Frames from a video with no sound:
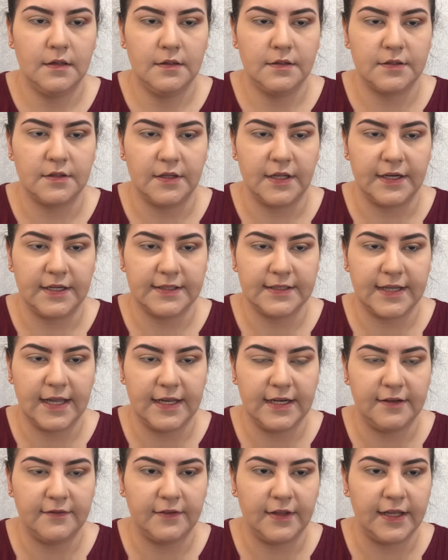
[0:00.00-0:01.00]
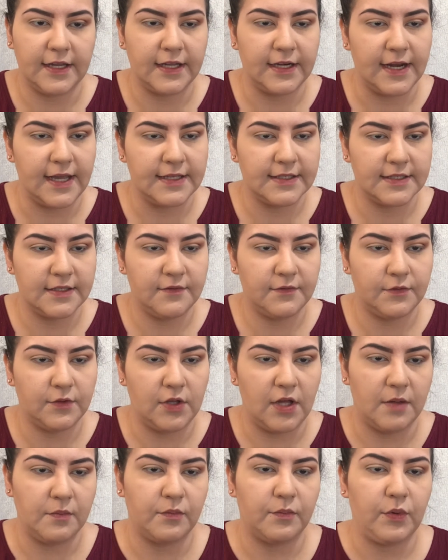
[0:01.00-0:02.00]
So that it's kind of like nice and full
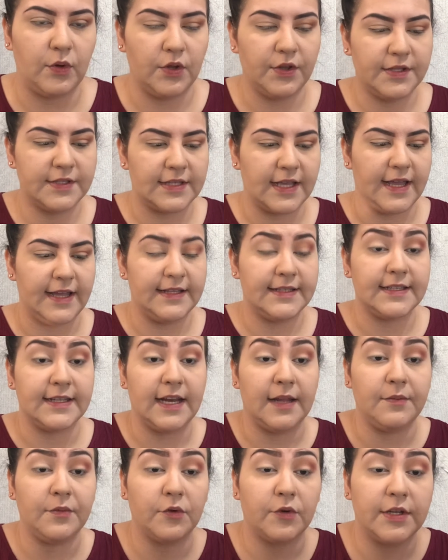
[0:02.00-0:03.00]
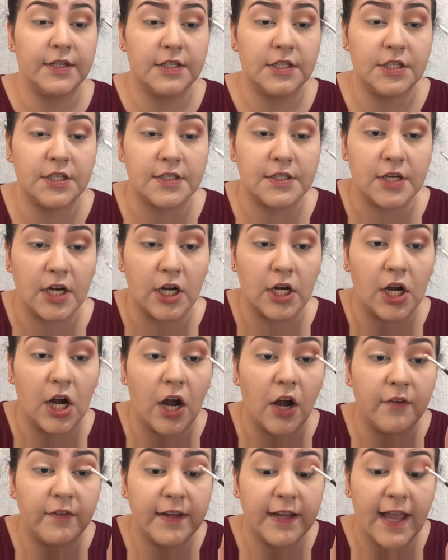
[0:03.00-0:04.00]
on both sides and I'm going to just start
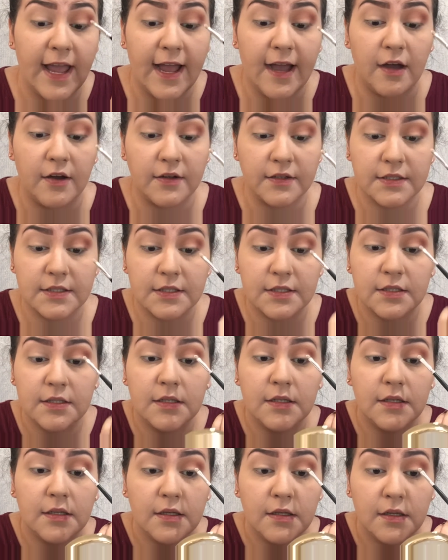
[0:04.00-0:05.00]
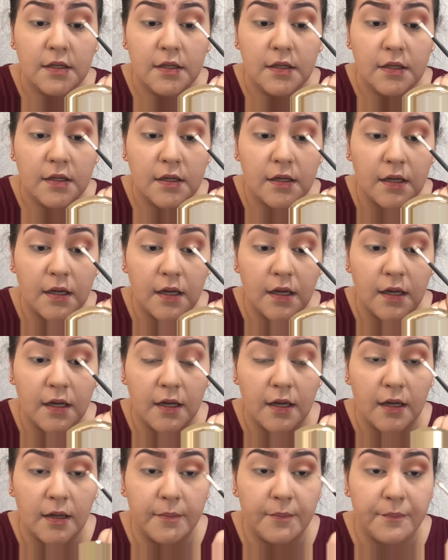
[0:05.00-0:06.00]
carving out
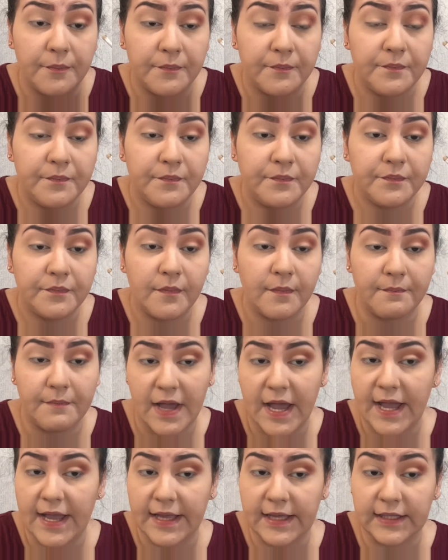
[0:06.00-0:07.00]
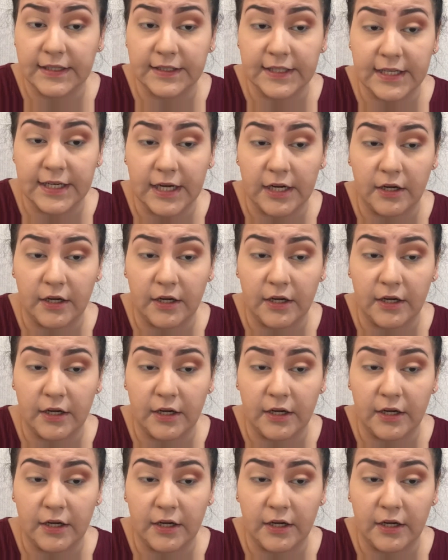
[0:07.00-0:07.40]
um, my lid